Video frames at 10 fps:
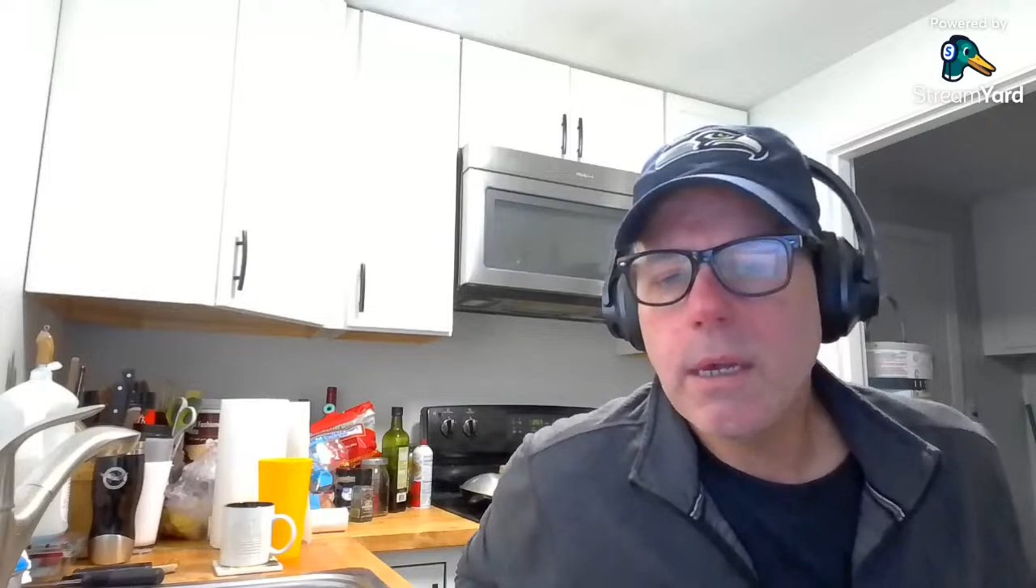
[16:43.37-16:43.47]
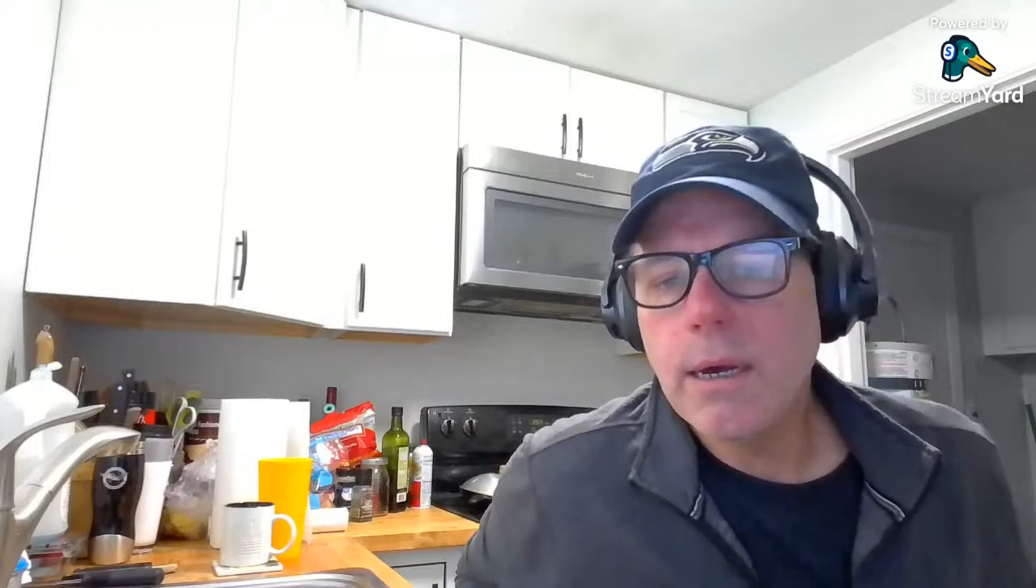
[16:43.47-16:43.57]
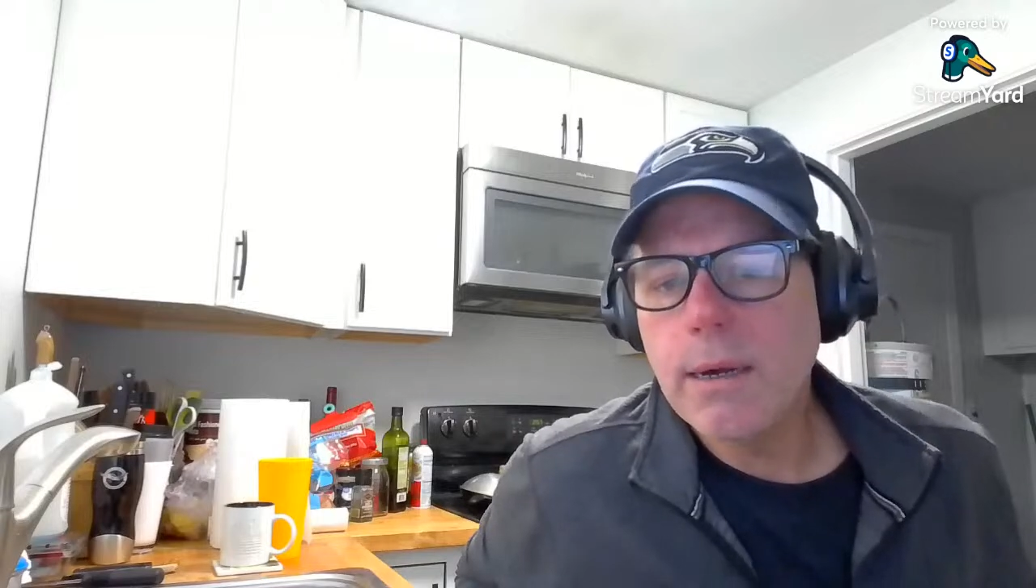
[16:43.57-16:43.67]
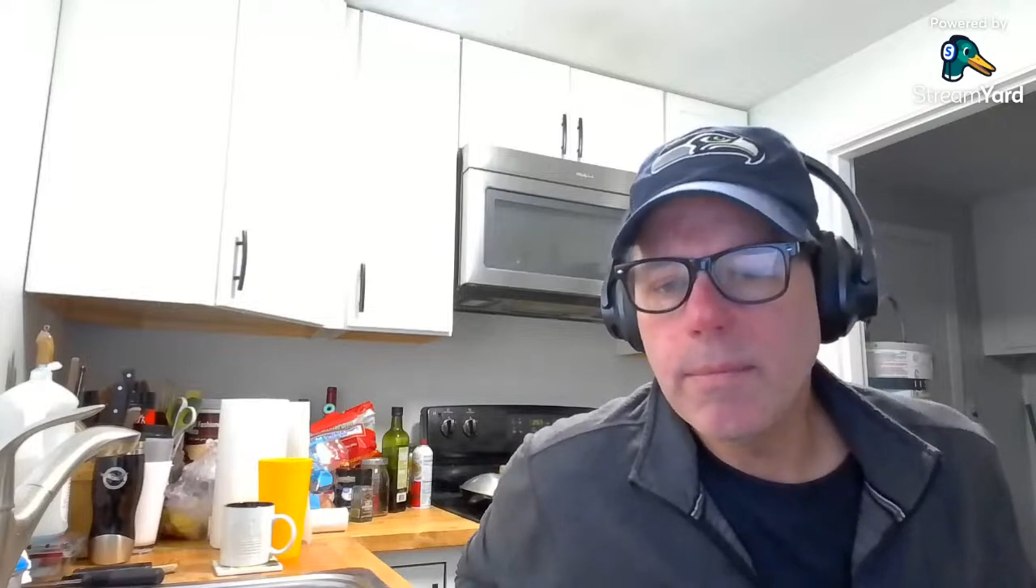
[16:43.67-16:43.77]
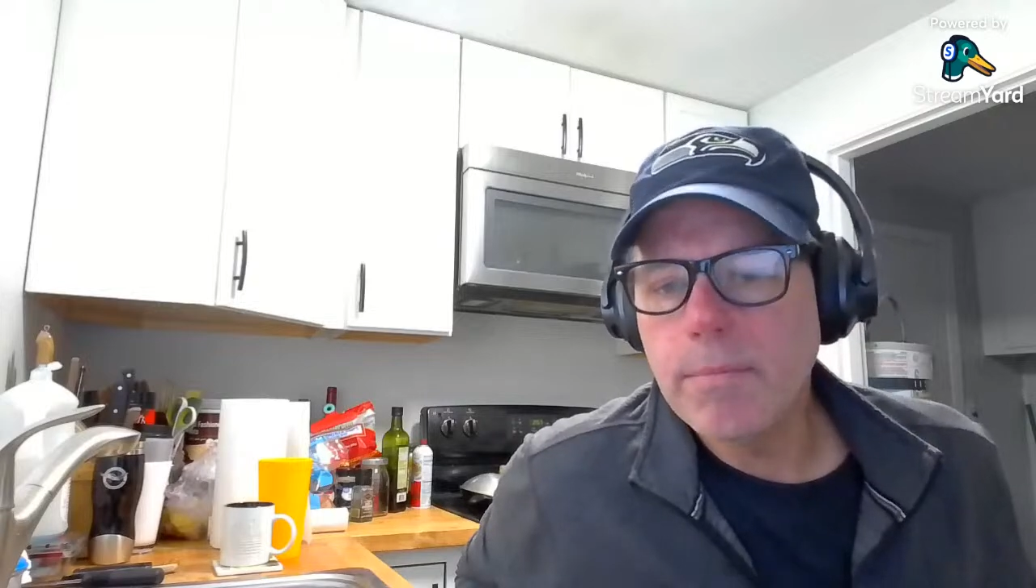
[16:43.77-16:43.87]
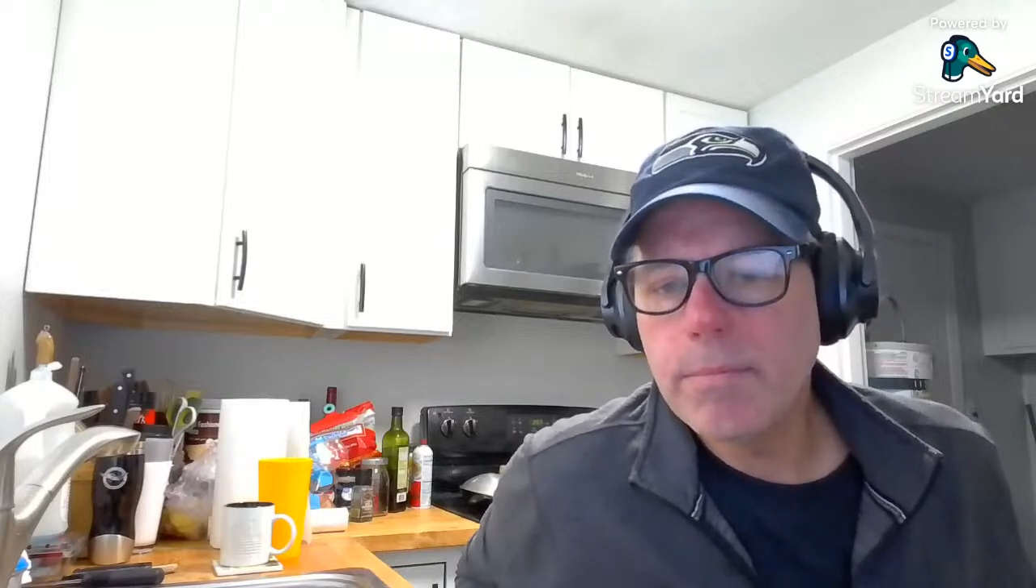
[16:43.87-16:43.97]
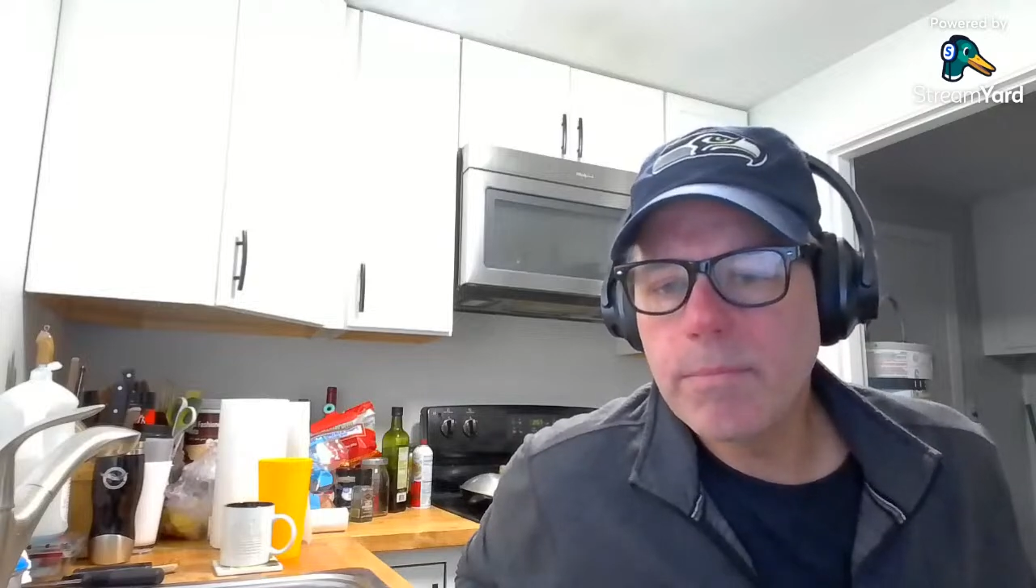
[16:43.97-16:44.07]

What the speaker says: that